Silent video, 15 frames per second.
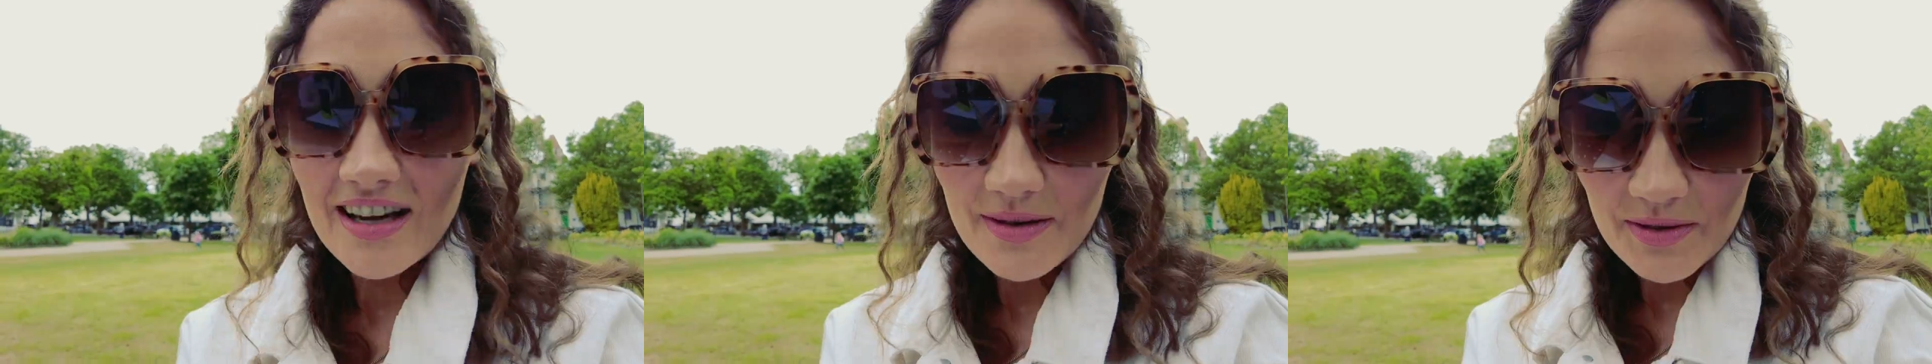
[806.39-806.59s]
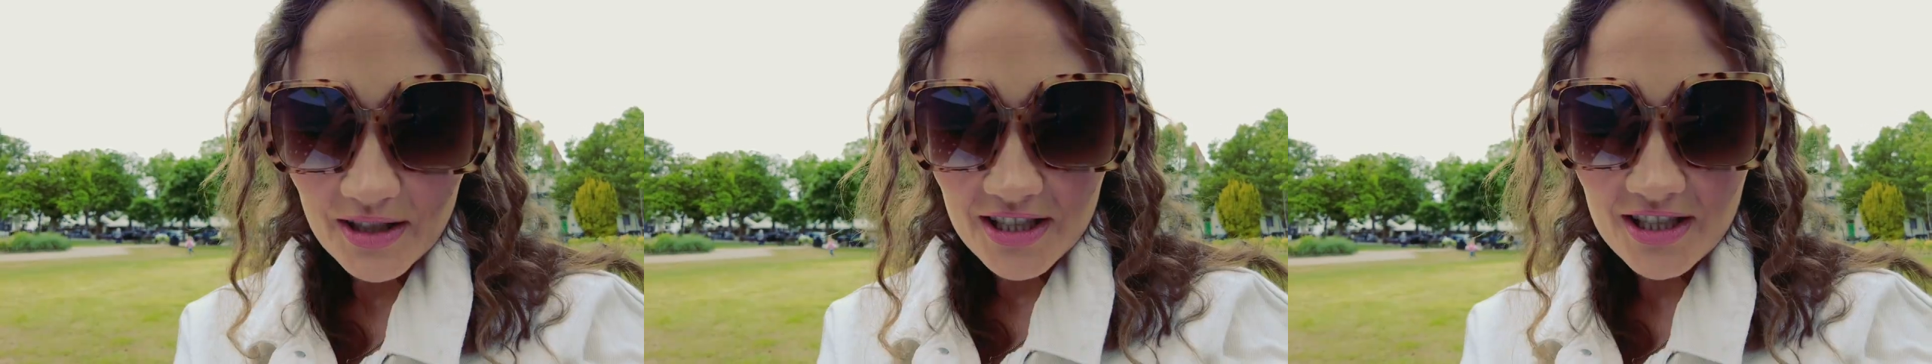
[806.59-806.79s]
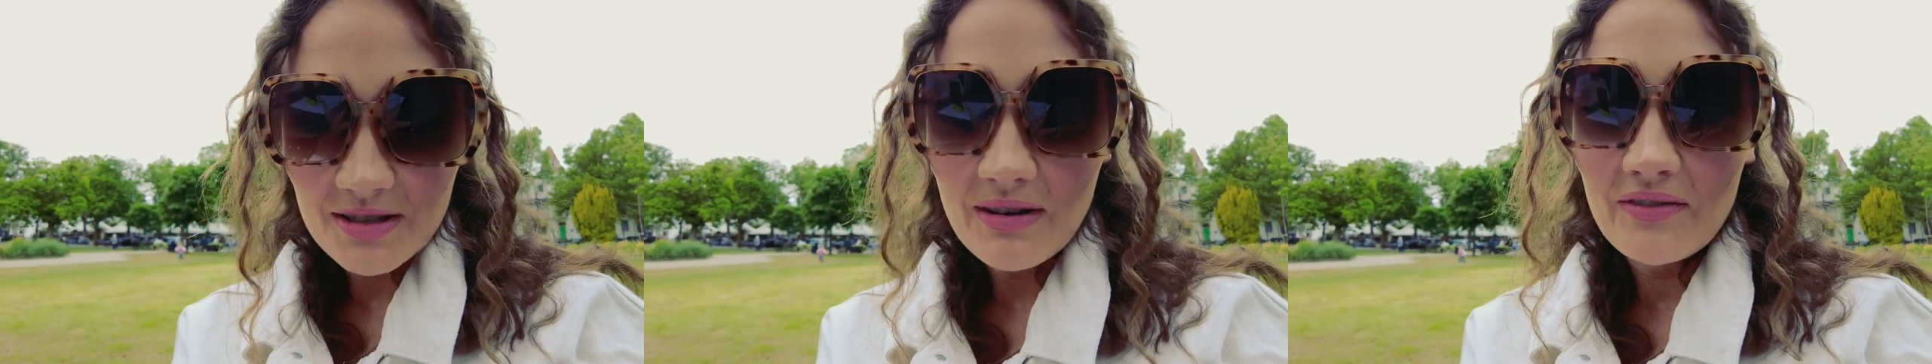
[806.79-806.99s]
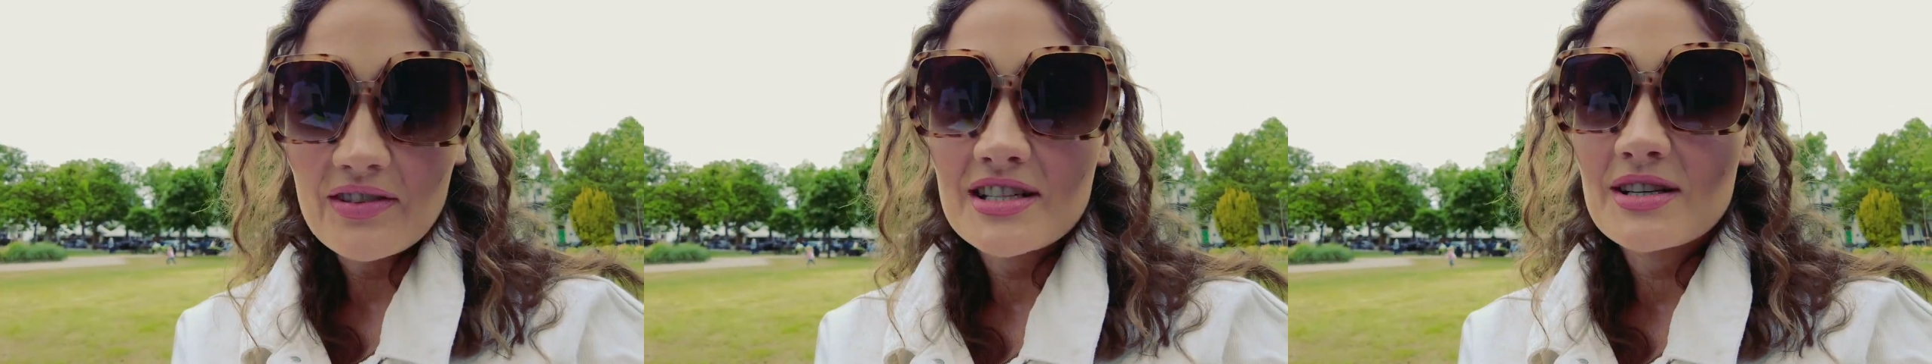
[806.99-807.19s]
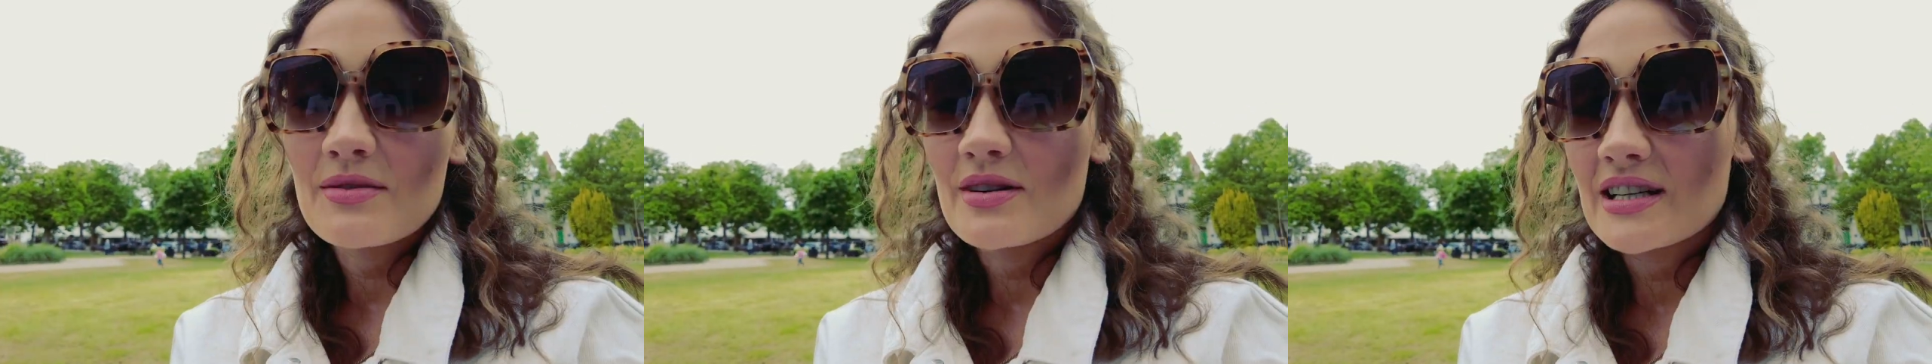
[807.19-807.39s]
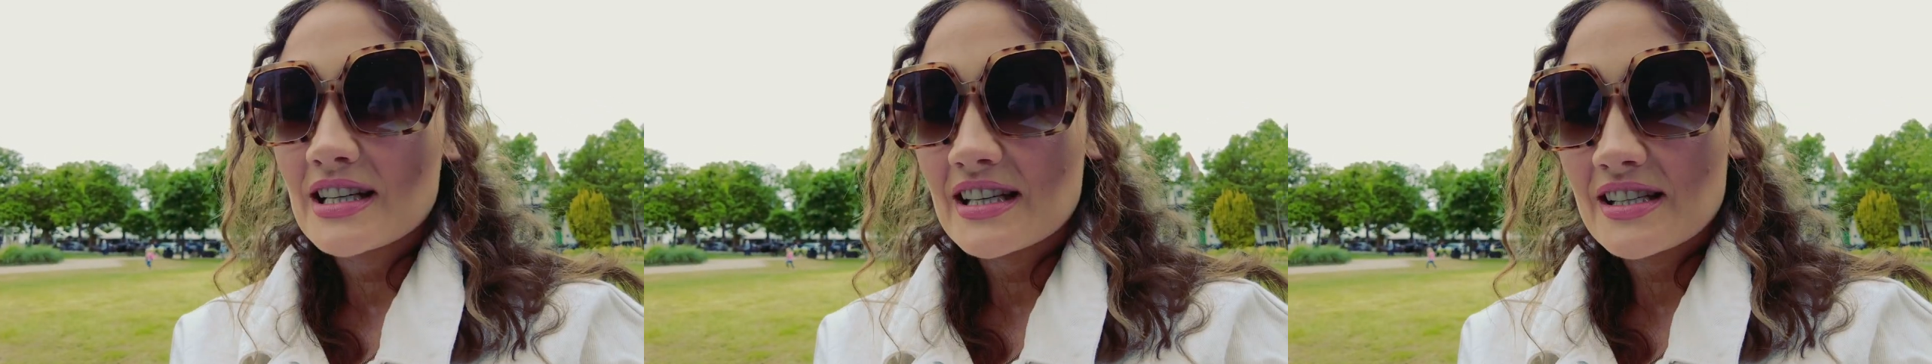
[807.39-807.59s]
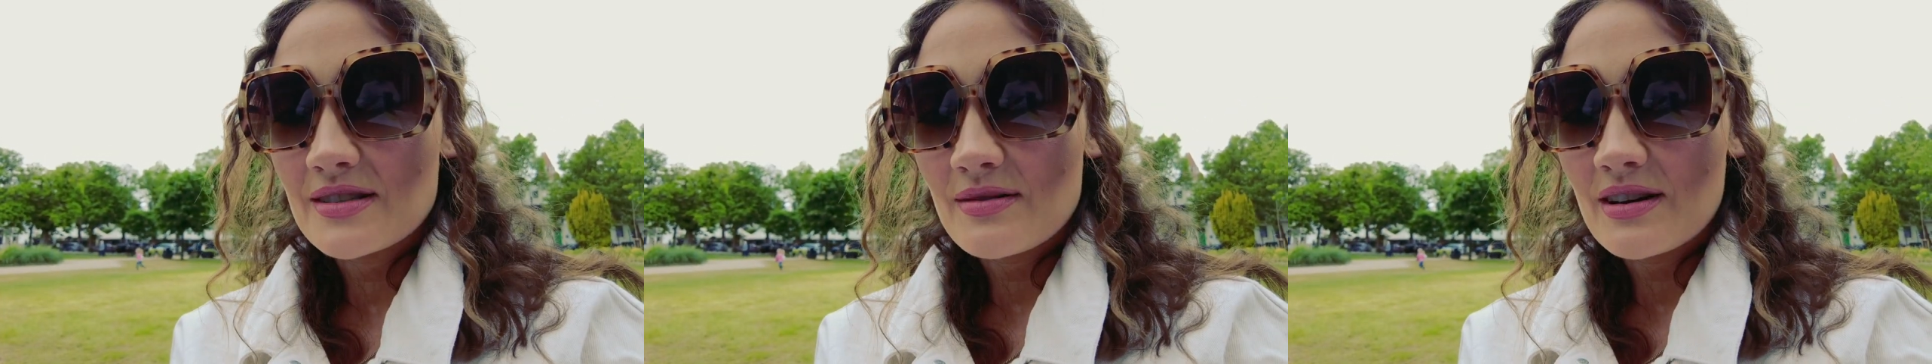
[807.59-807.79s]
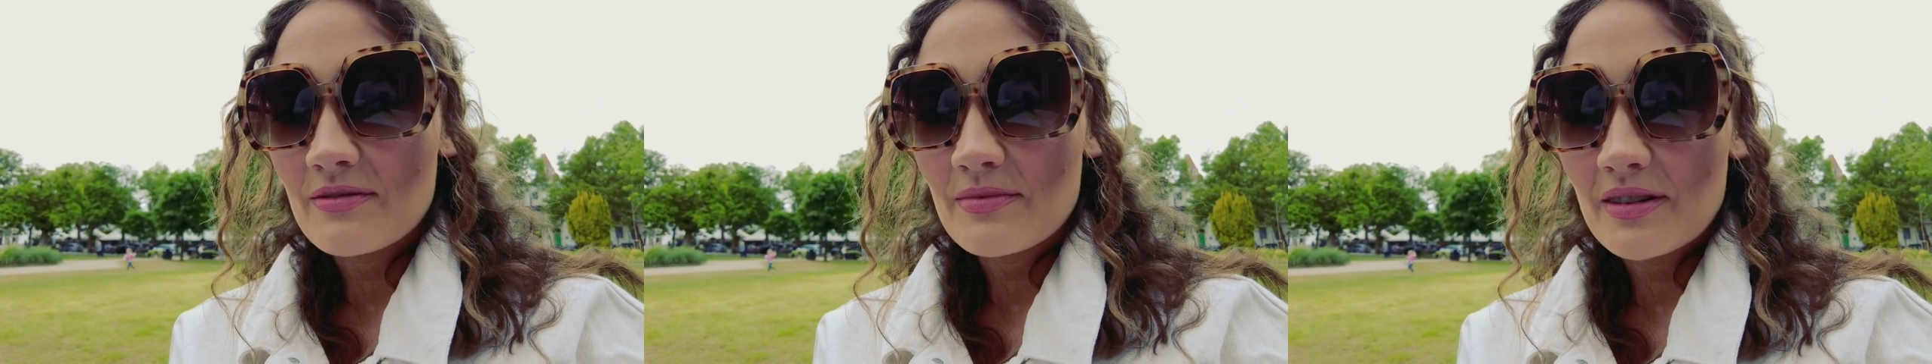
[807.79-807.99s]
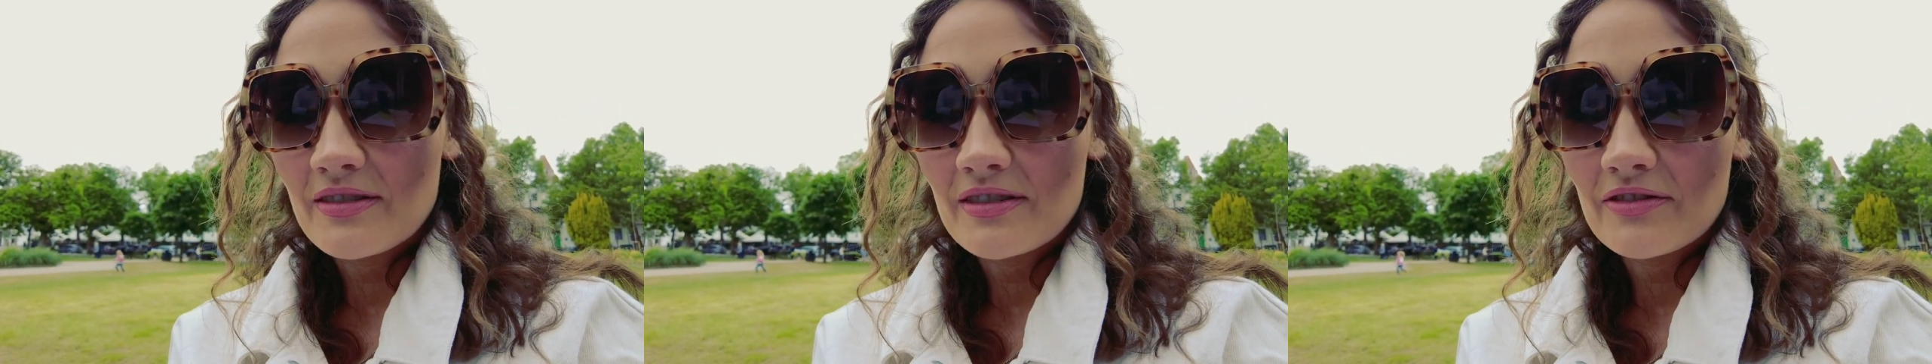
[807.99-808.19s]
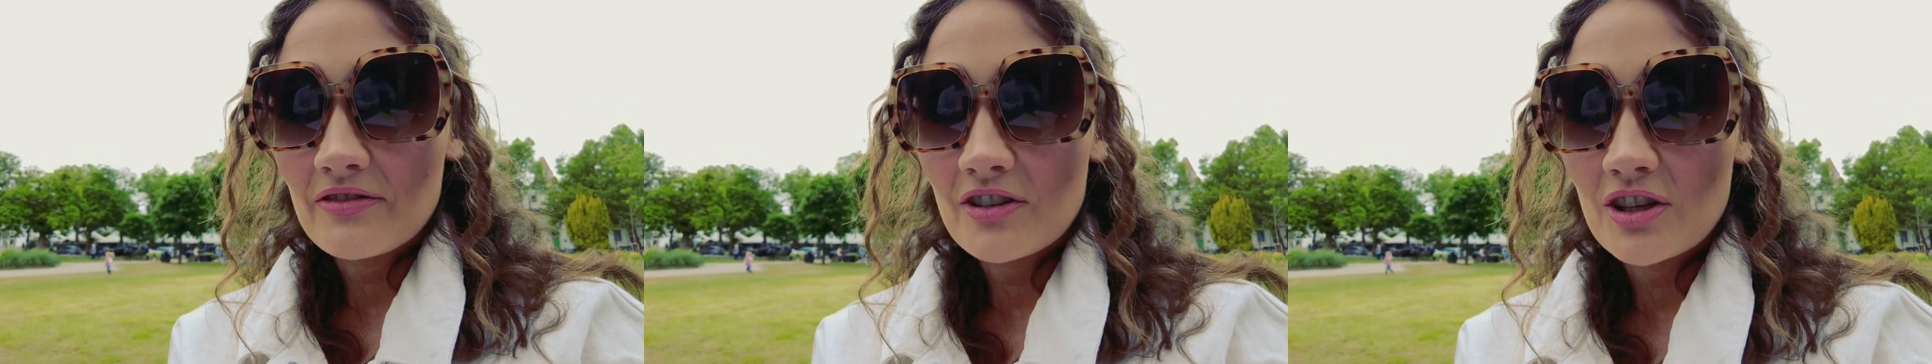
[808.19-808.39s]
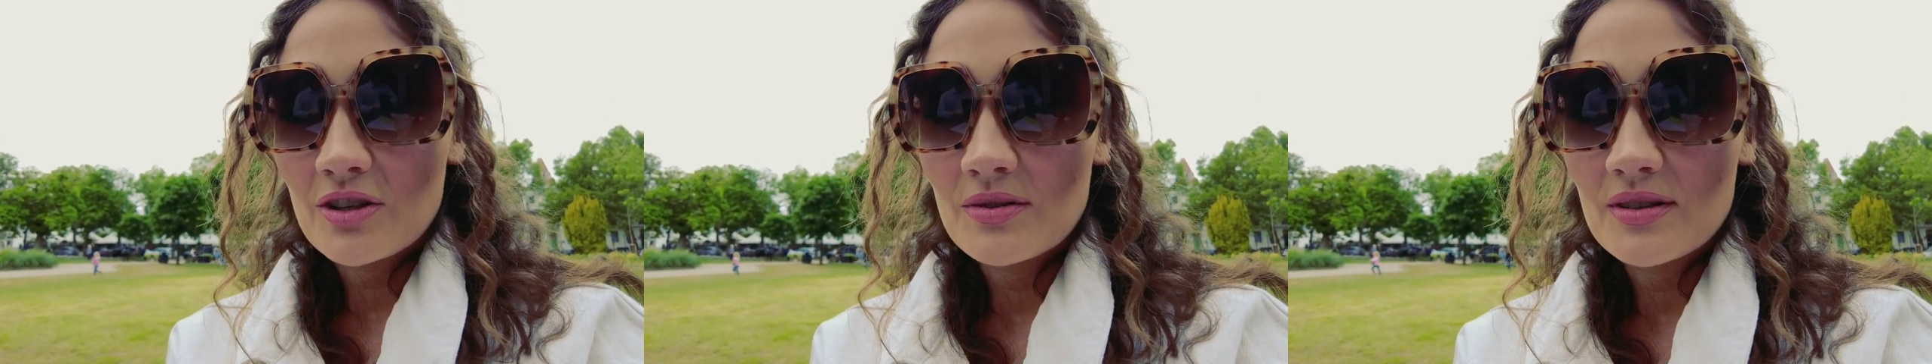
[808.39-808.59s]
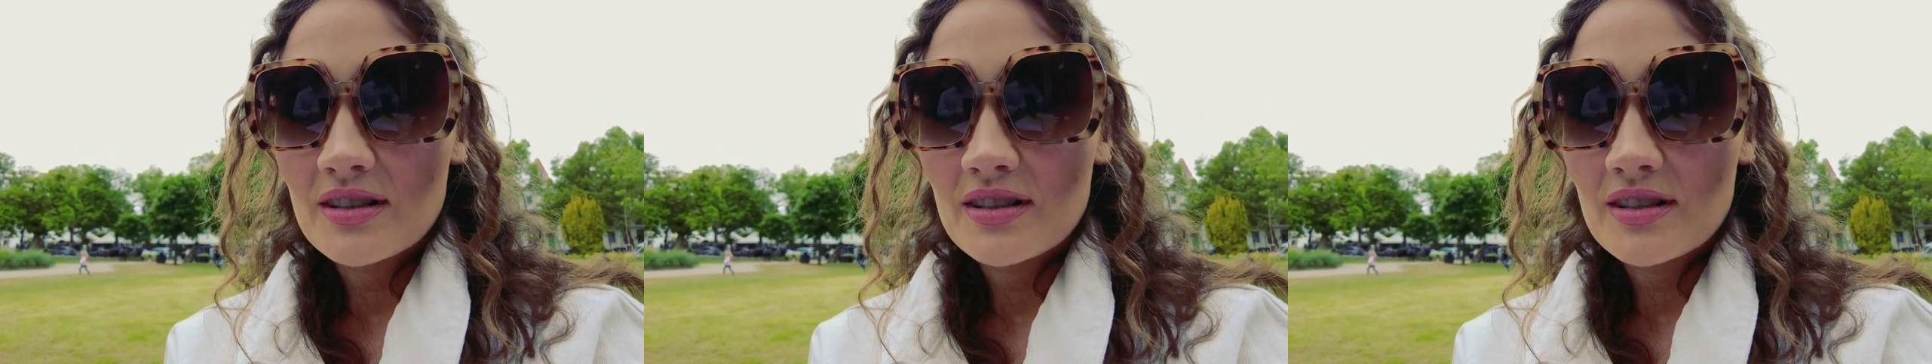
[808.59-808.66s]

I'm going to do a video on it as well, my review.